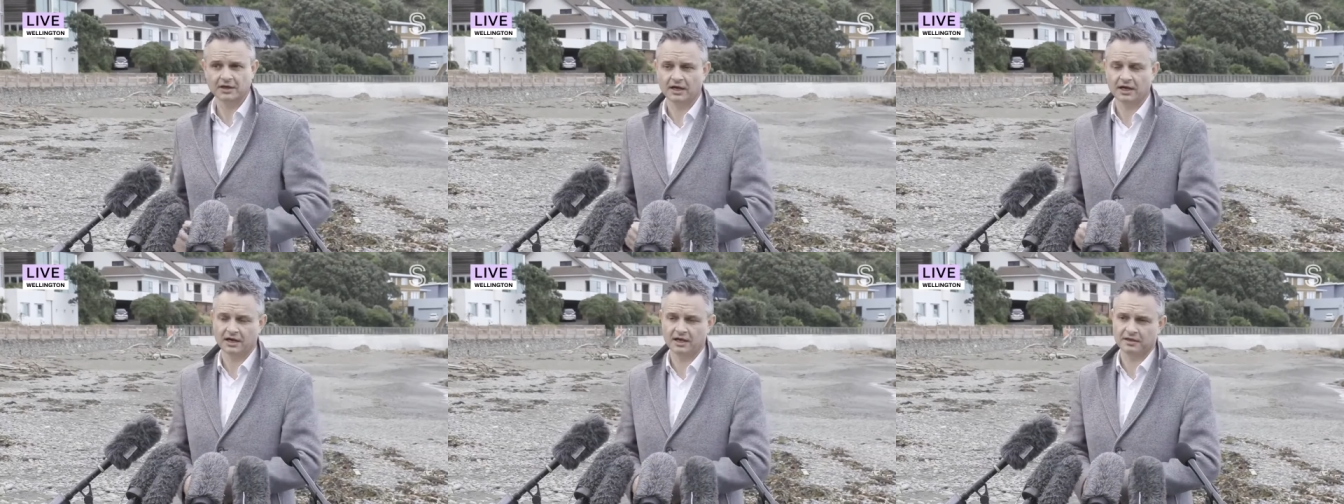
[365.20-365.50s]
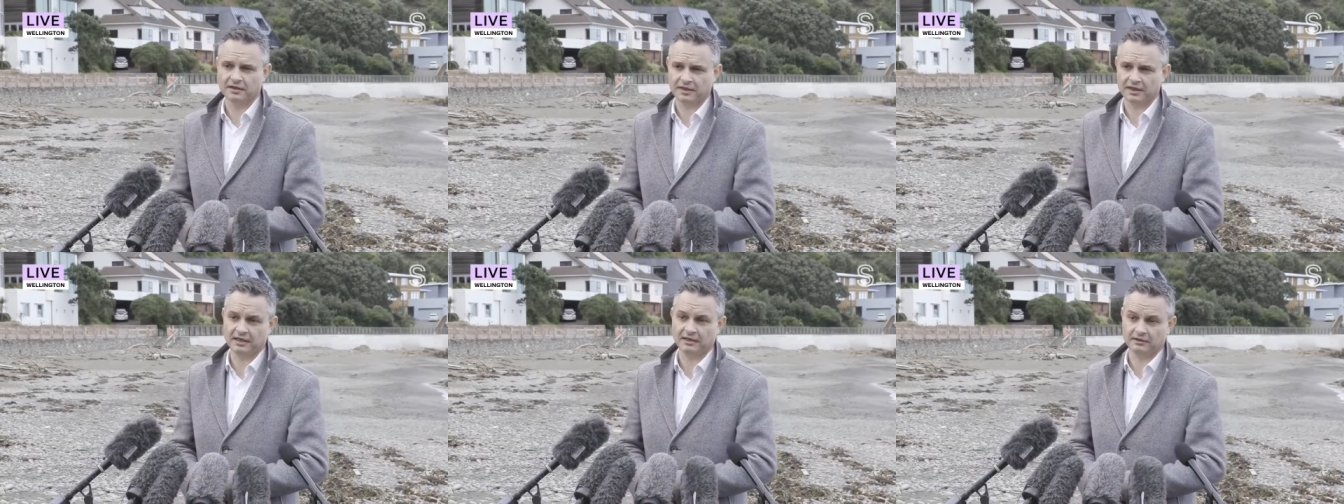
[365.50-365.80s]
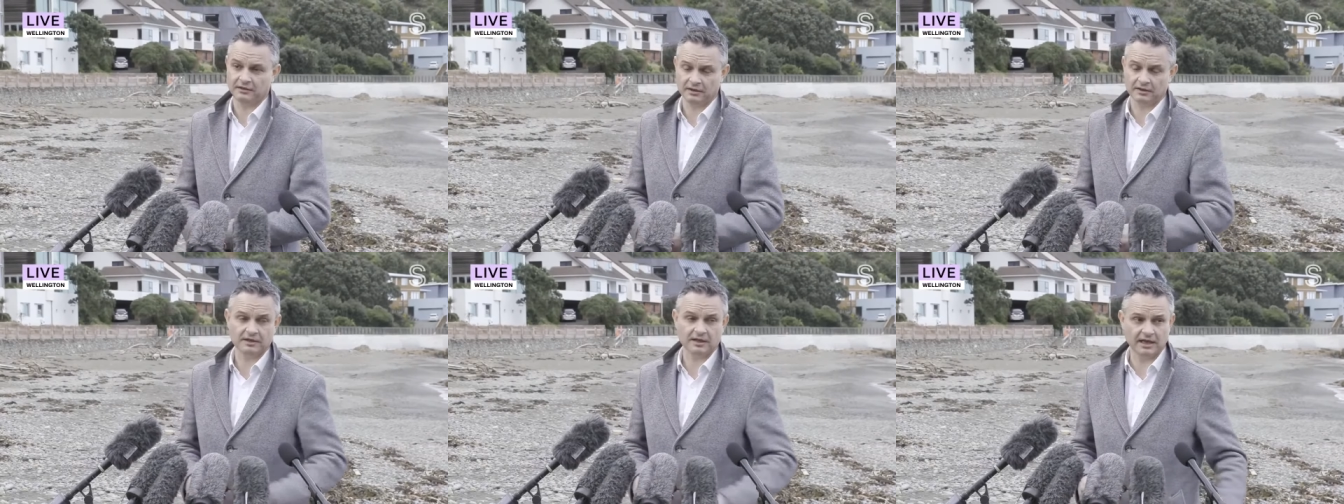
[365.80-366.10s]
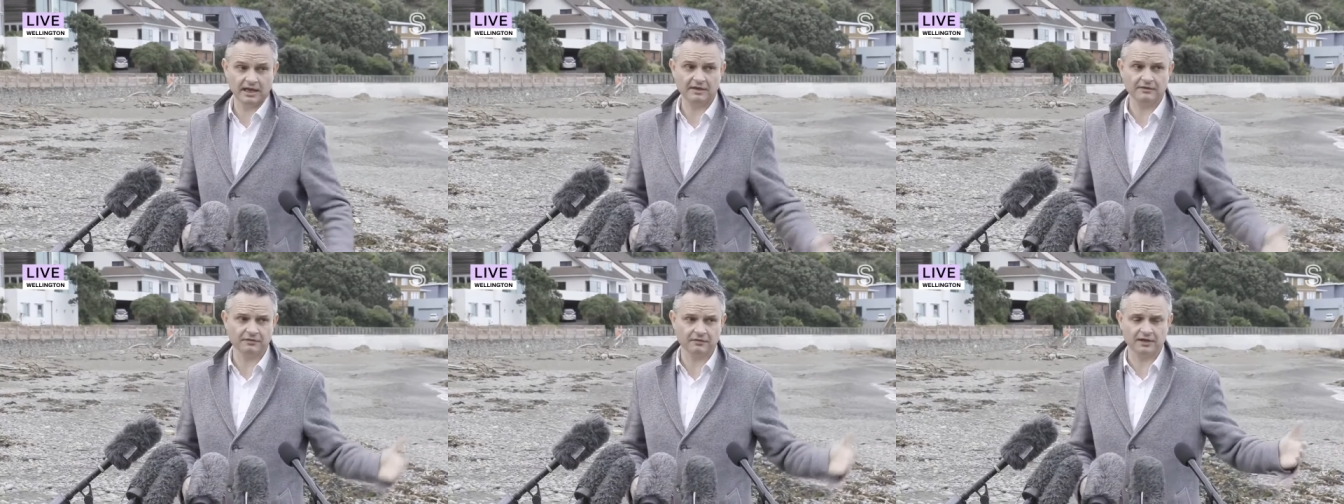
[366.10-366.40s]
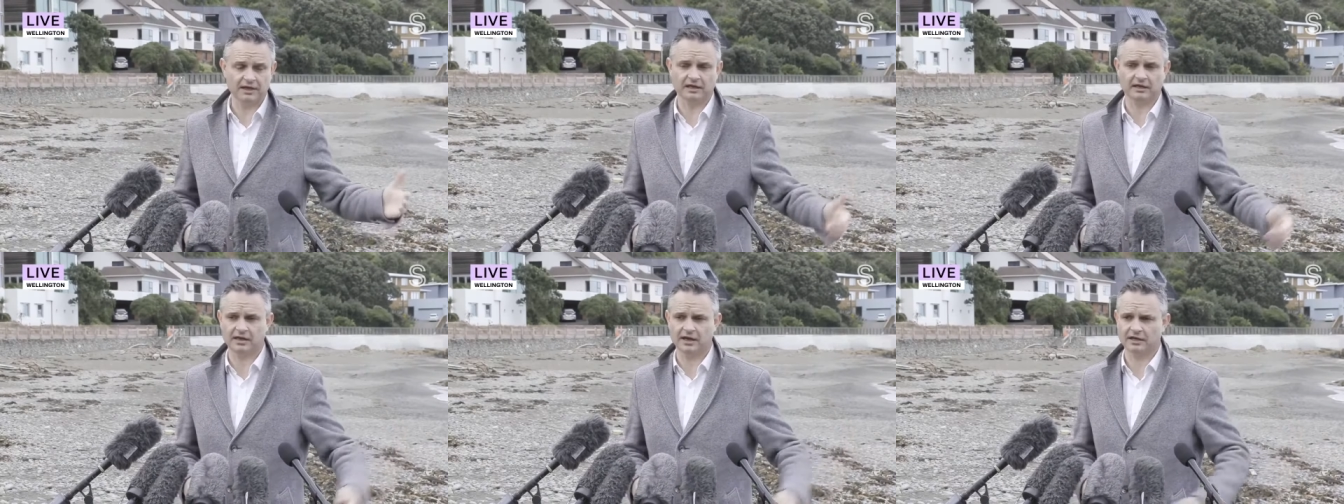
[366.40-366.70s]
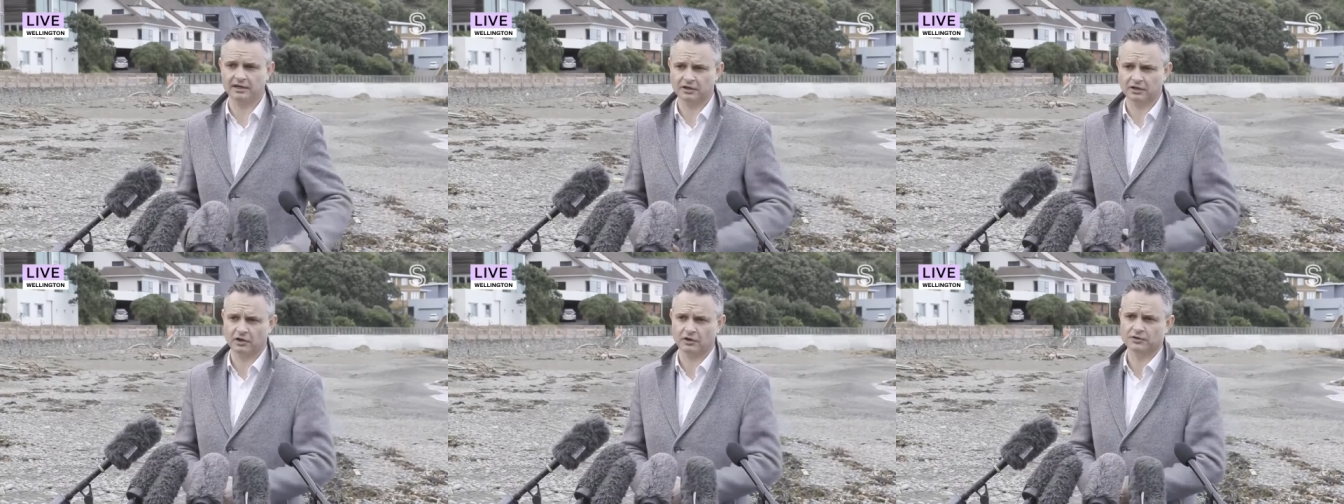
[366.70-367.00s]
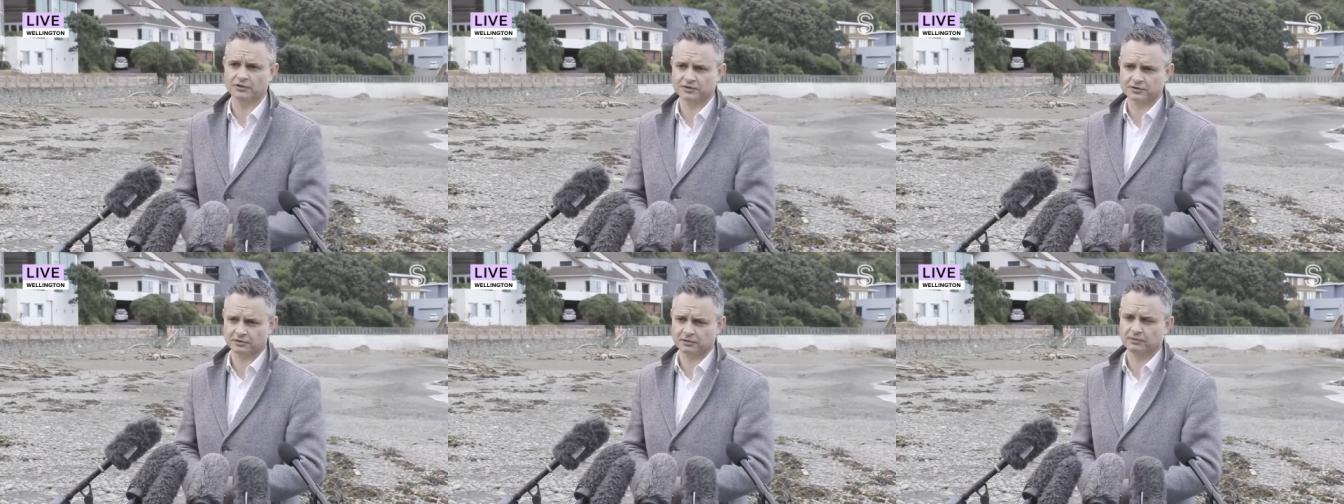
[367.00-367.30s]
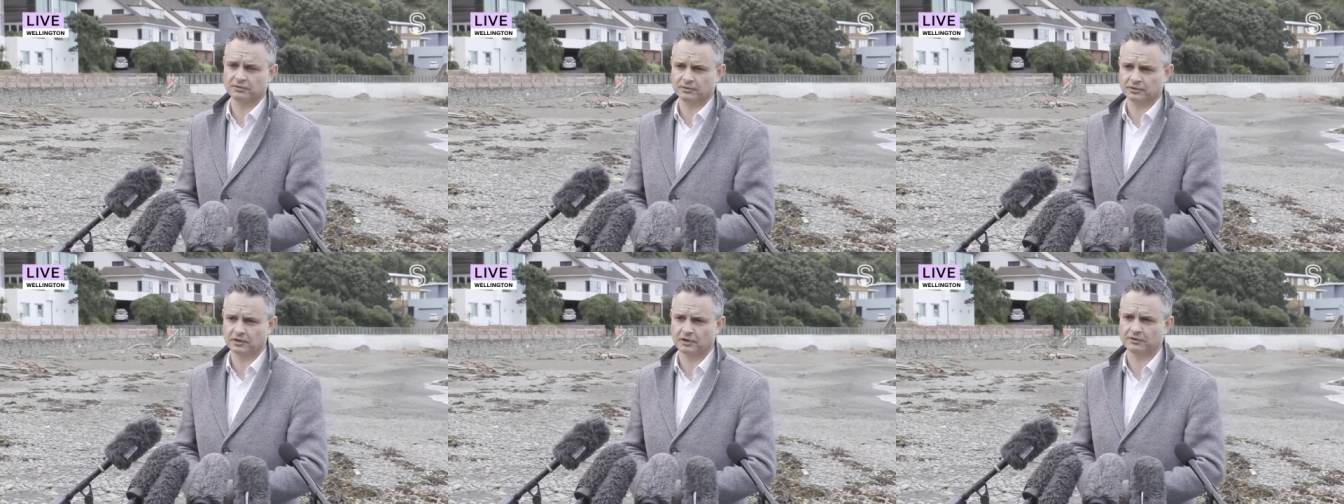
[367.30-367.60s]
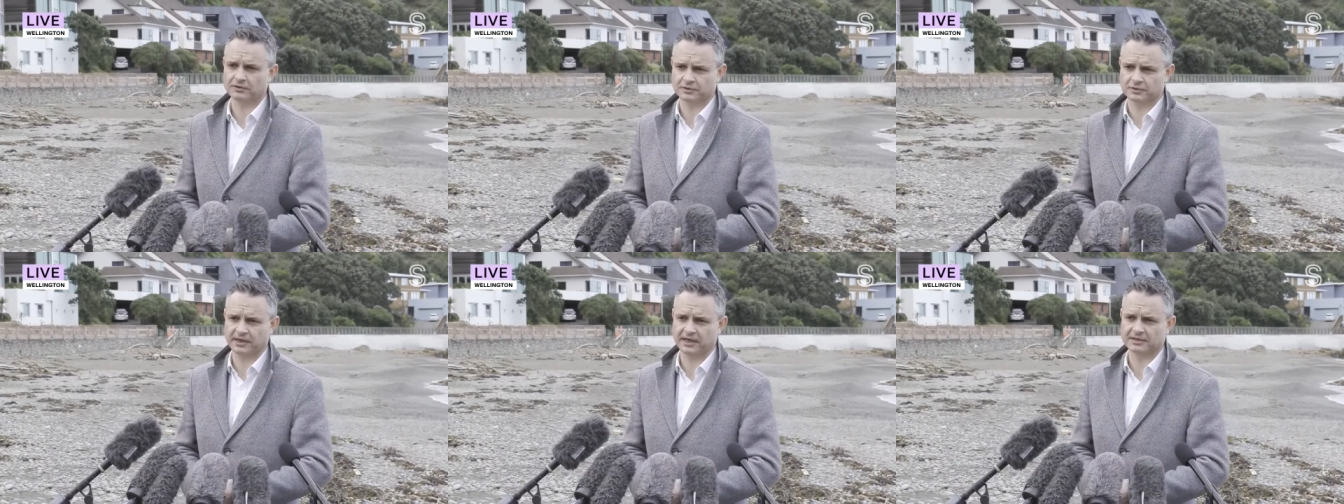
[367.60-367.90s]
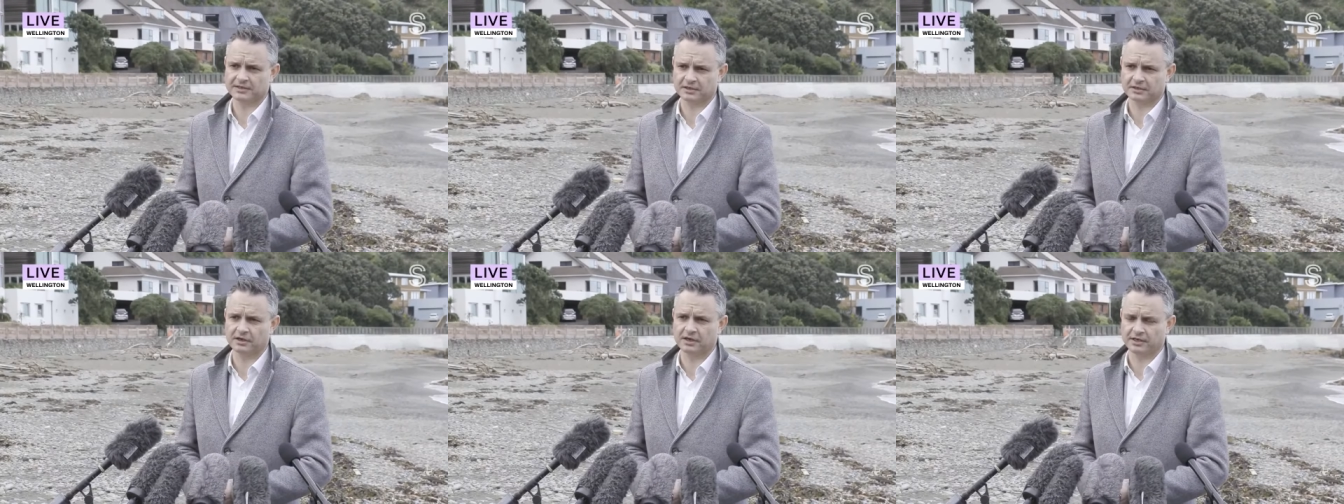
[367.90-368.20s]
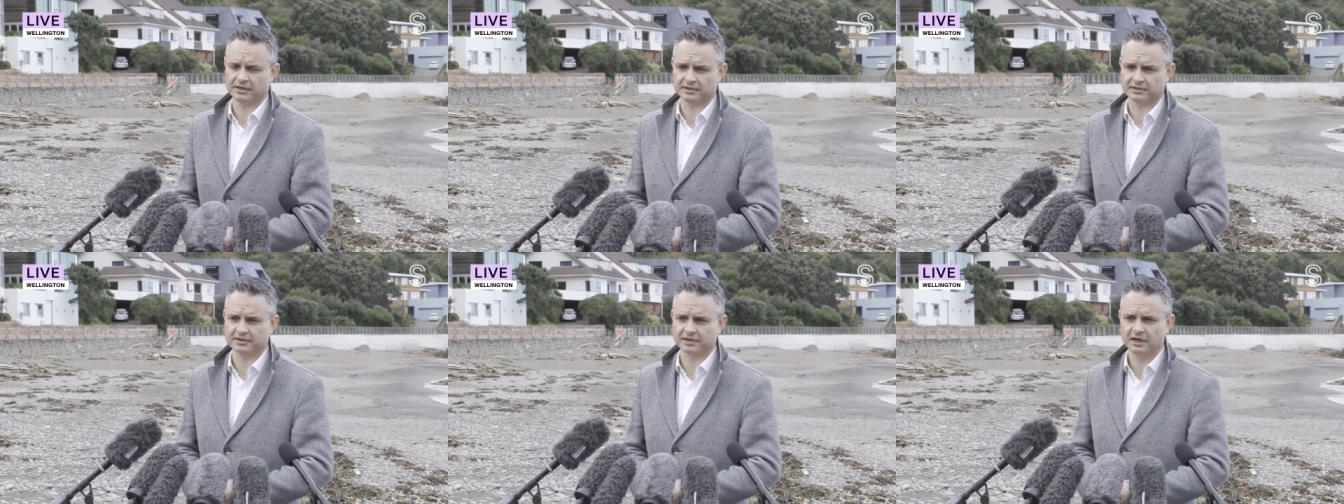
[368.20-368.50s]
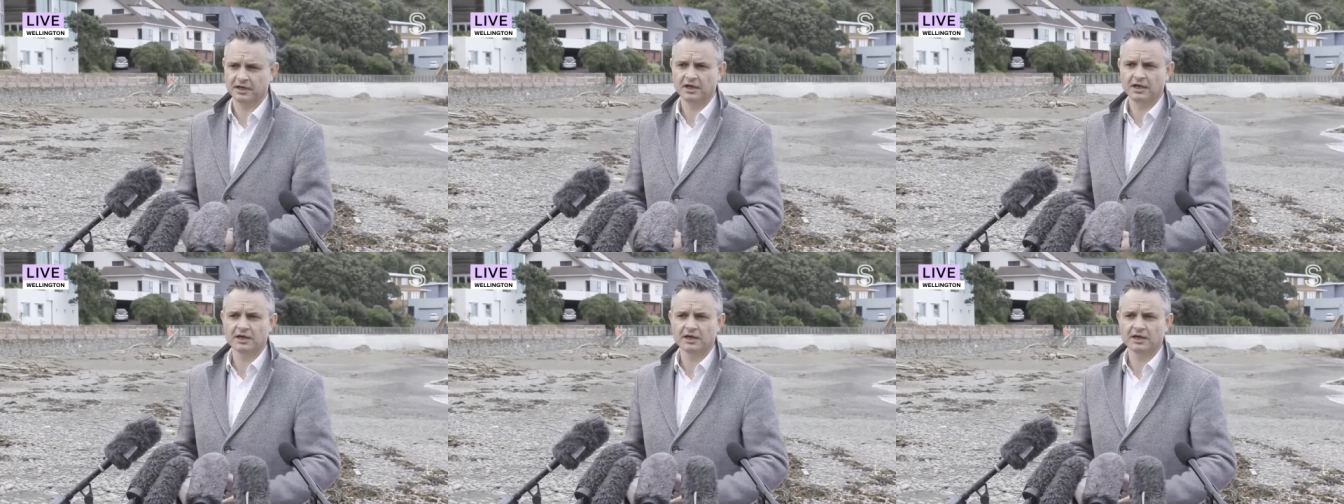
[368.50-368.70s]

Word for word: uh, than even than kind of coastal coastal hazard guidance.